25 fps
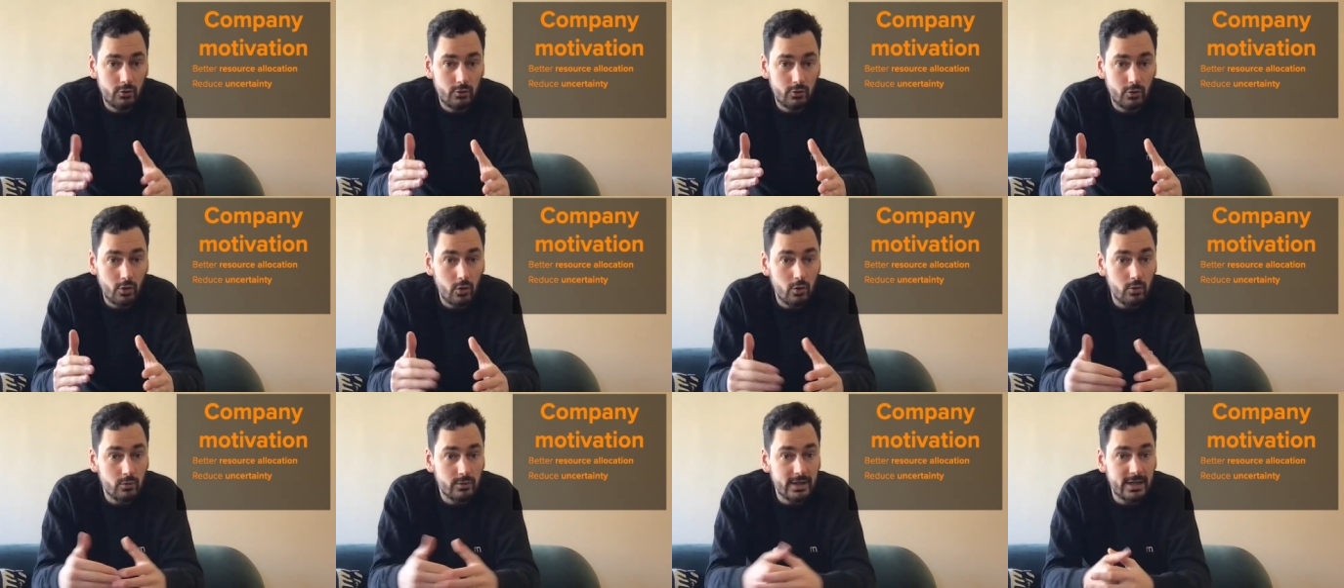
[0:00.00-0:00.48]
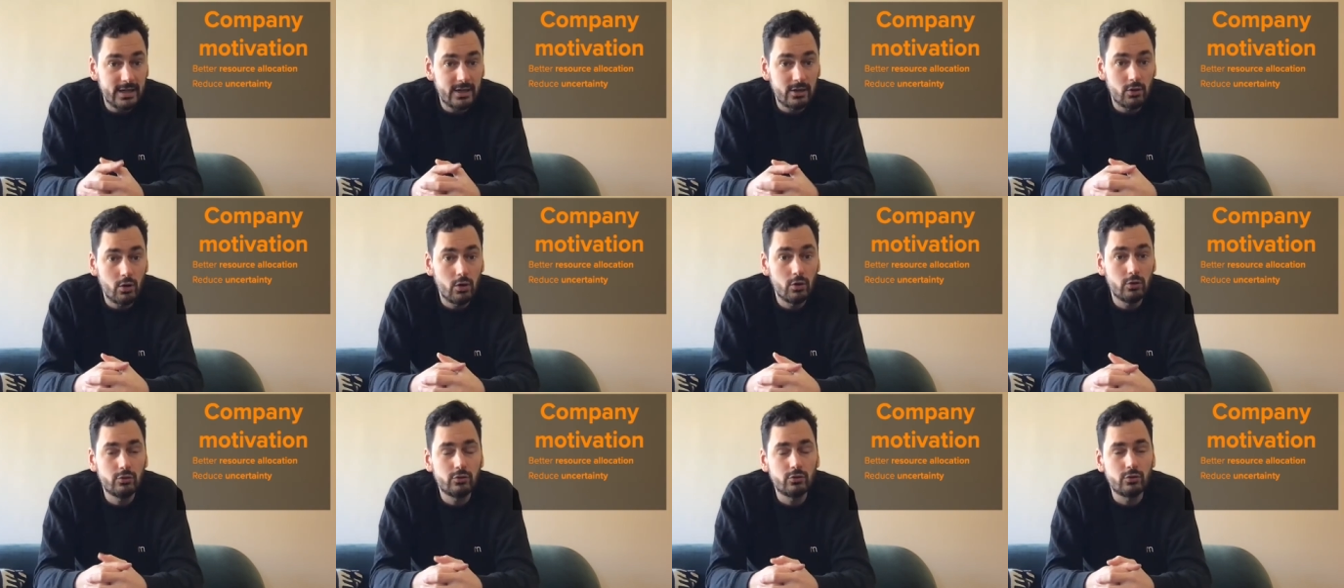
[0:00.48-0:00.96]
So they
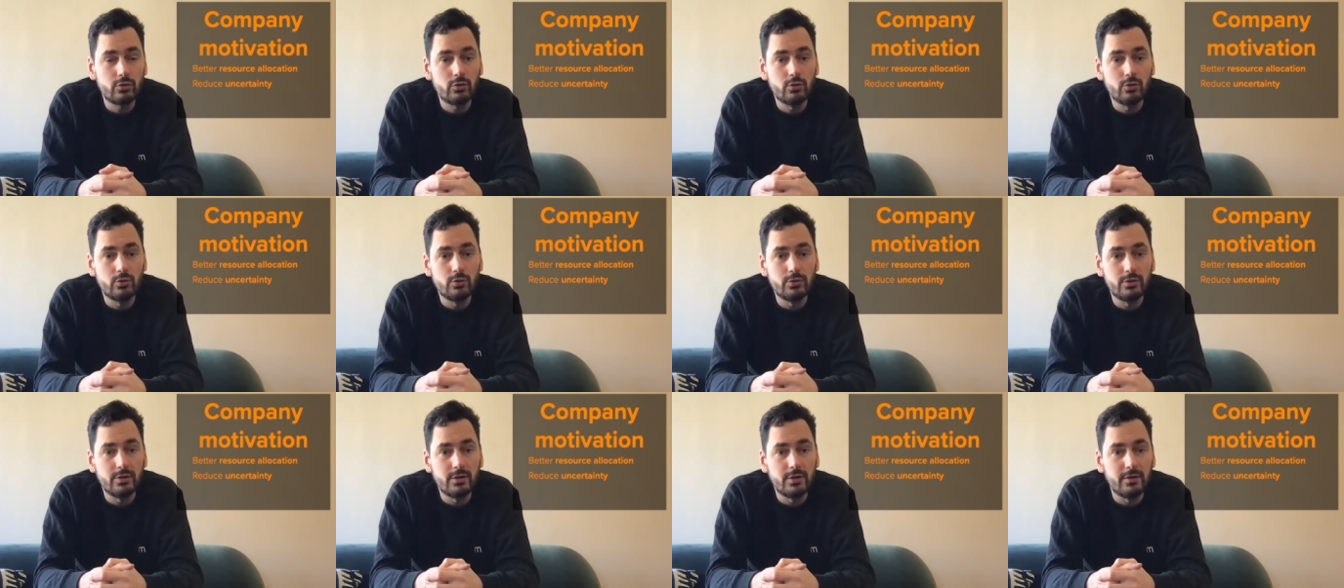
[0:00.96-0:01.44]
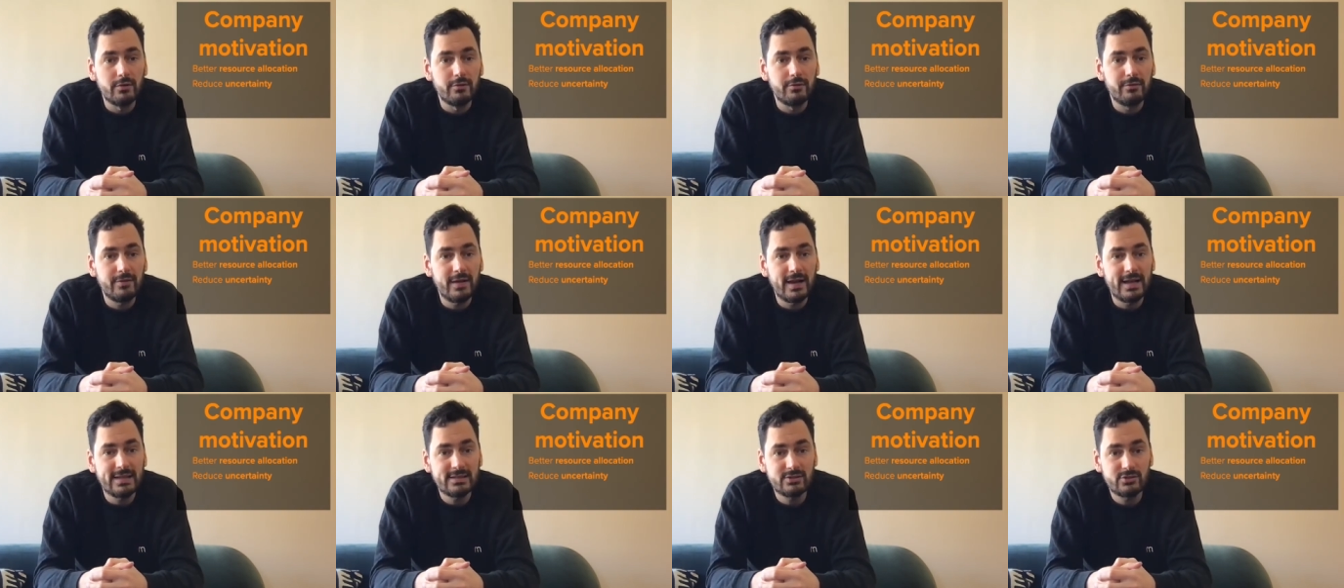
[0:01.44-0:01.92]
go through the
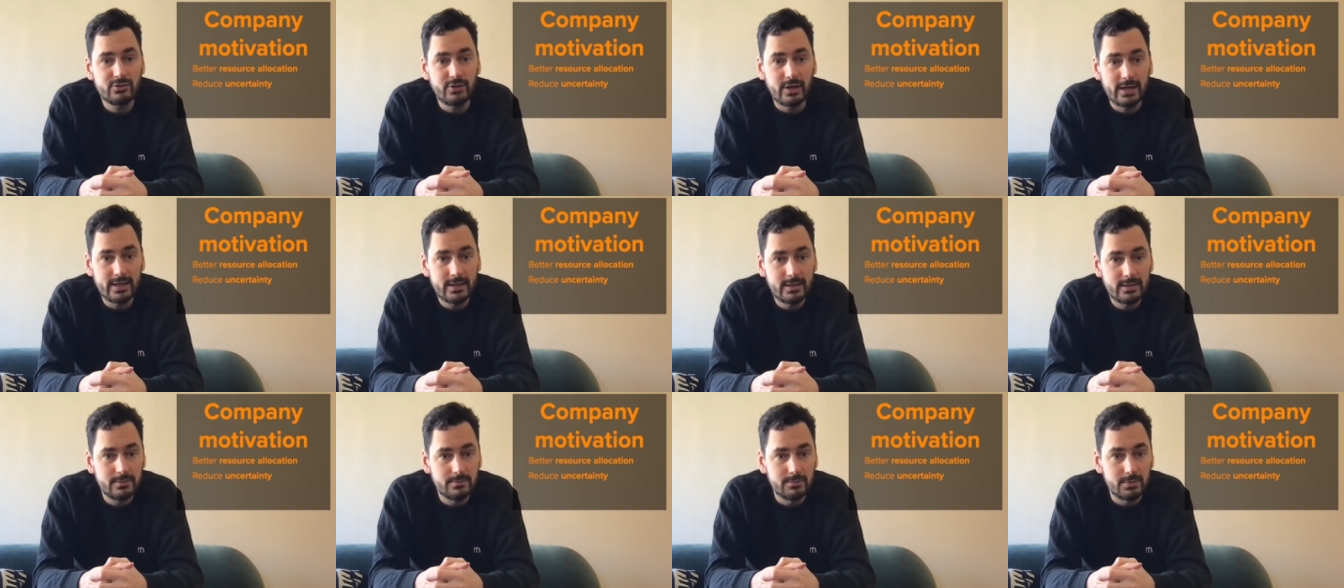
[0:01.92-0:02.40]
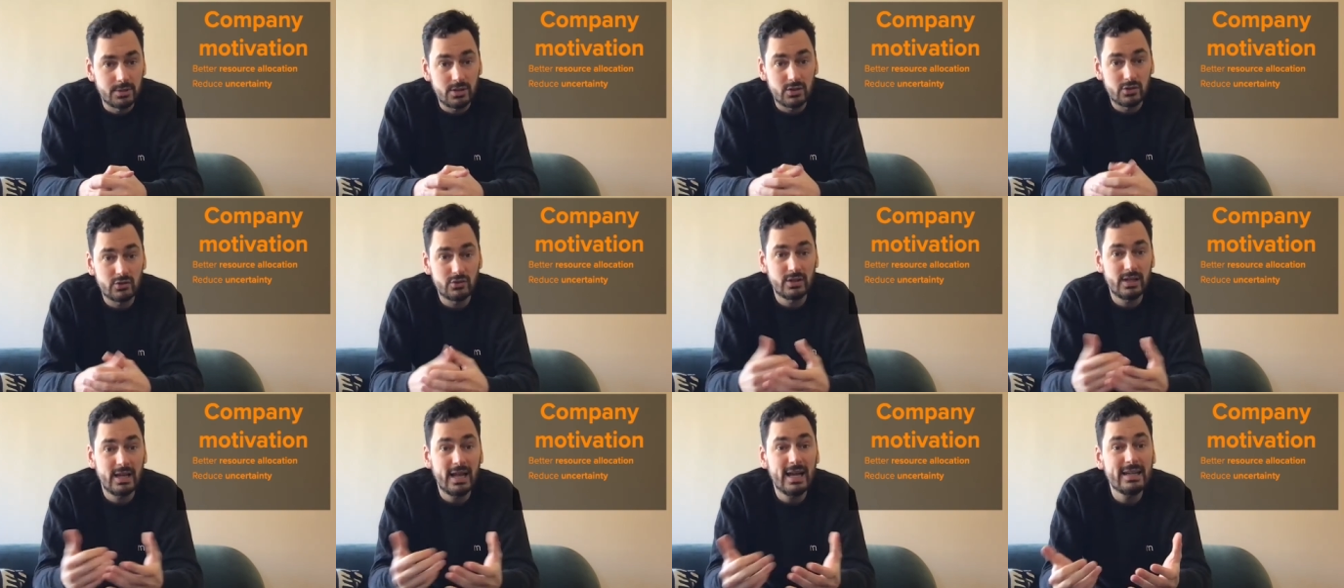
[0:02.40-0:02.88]
fast track,
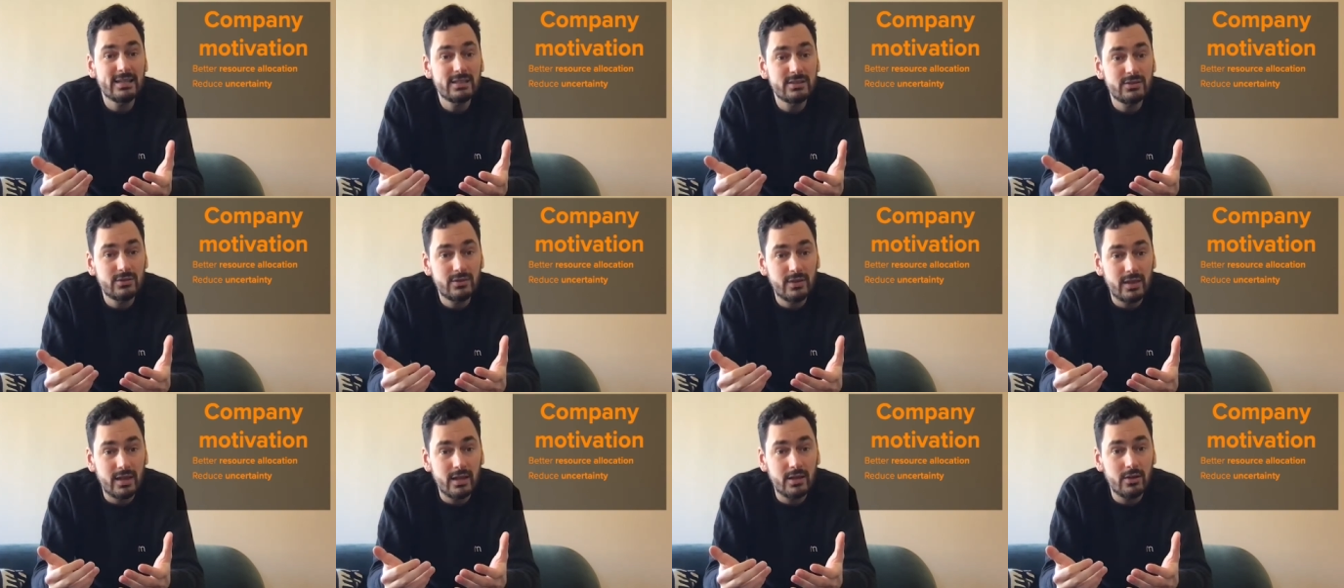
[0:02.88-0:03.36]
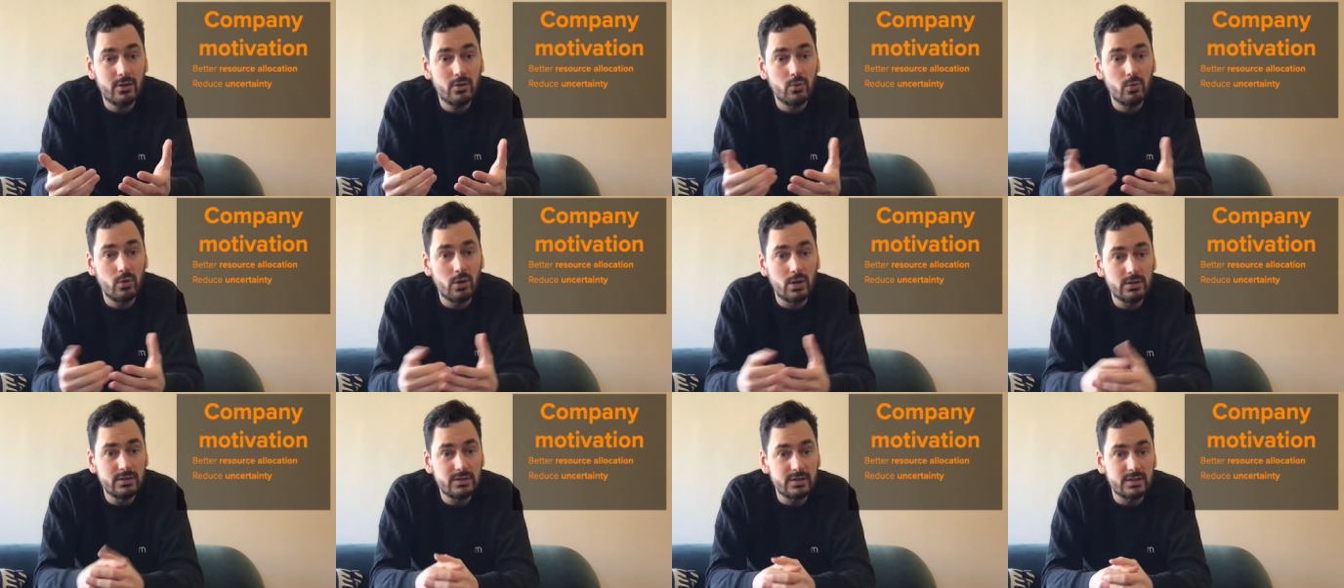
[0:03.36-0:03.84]
because the last thing you
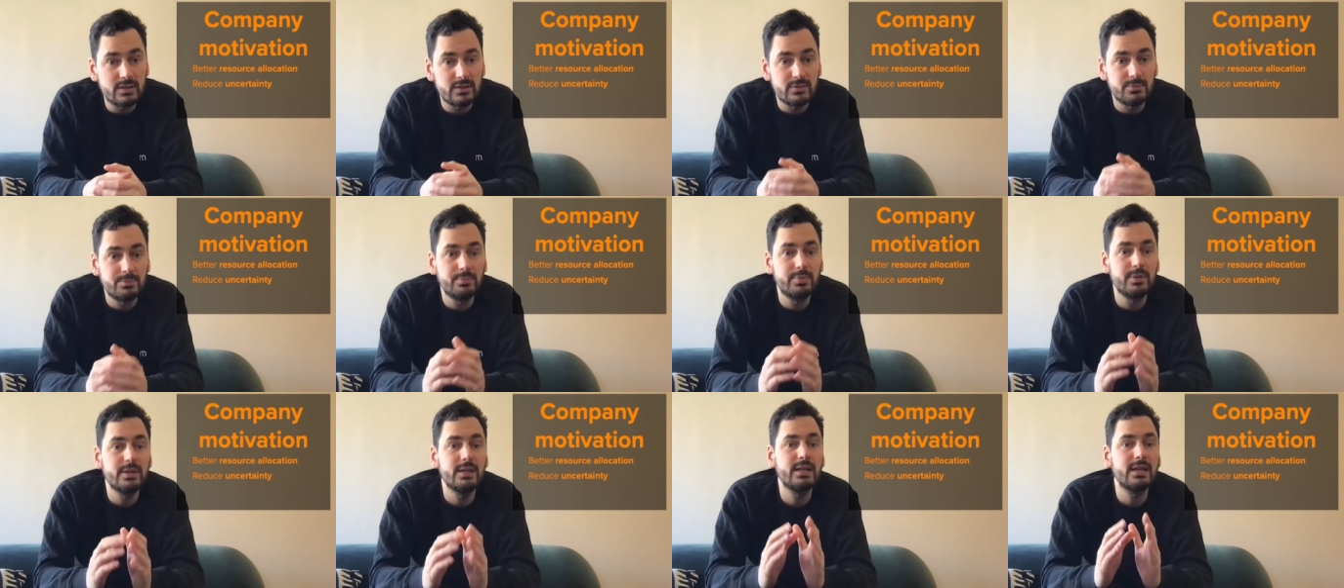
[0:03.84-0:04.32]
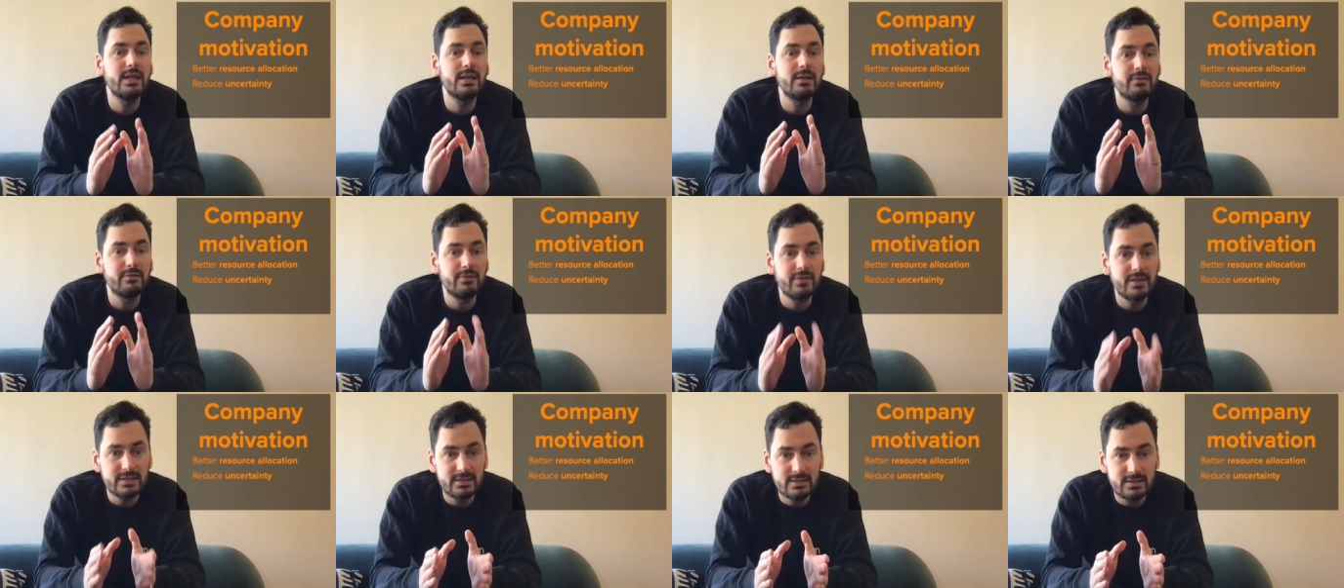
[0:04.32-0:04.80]
want is being
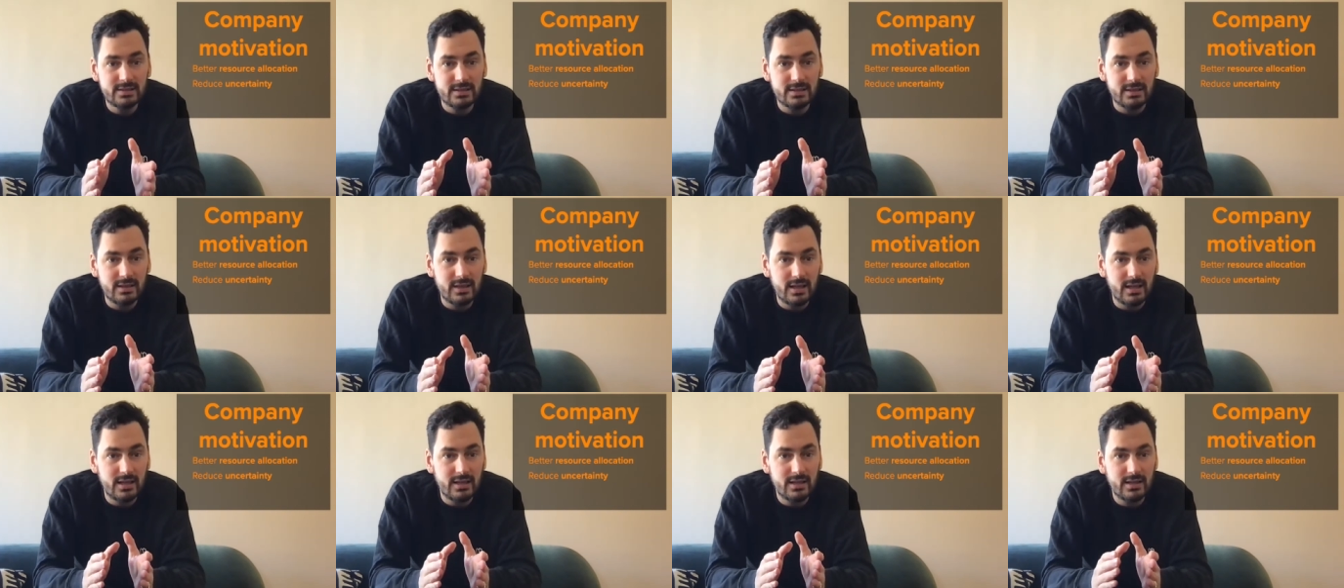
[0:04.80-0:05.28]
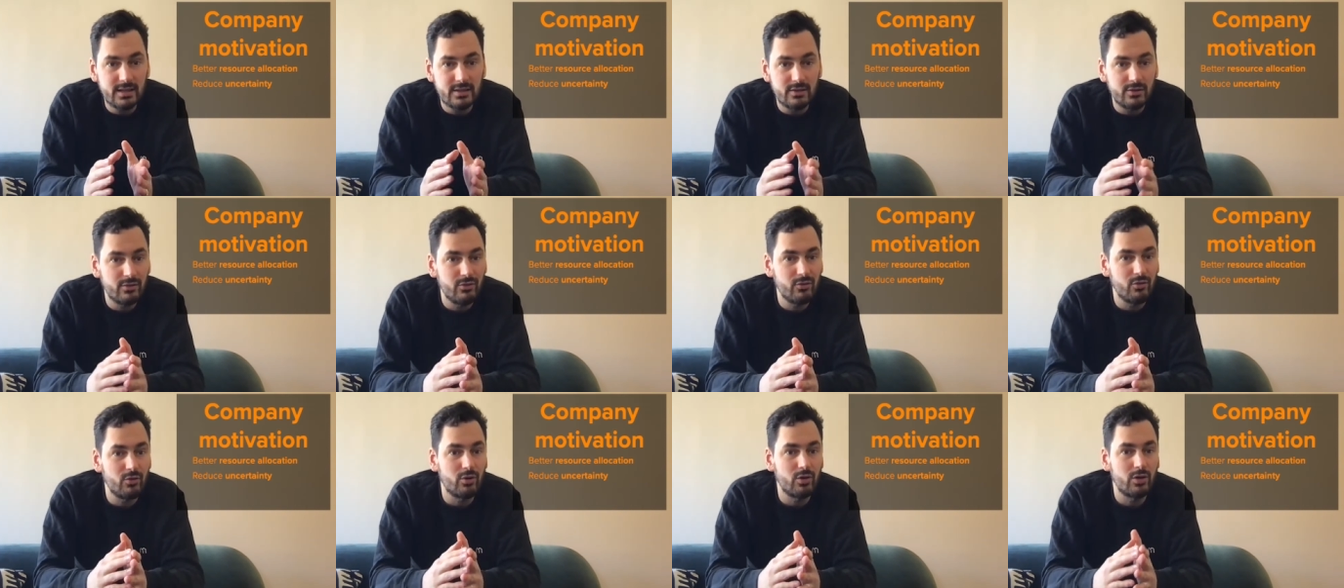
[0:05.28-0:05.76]
invested in this
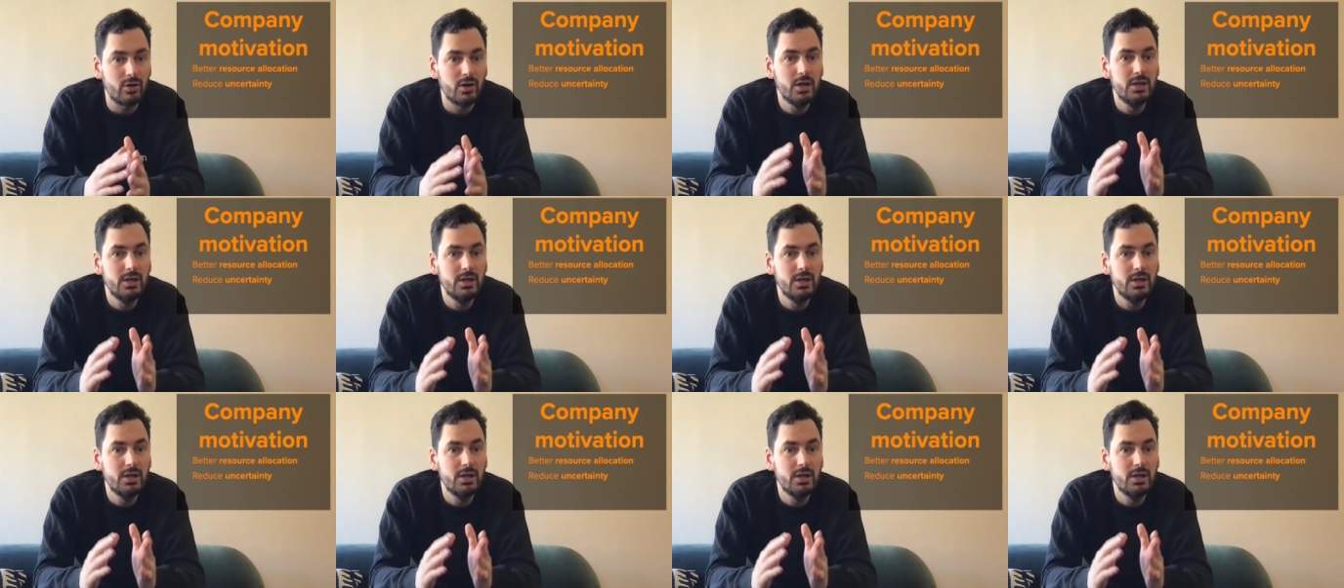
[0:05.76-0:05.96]
for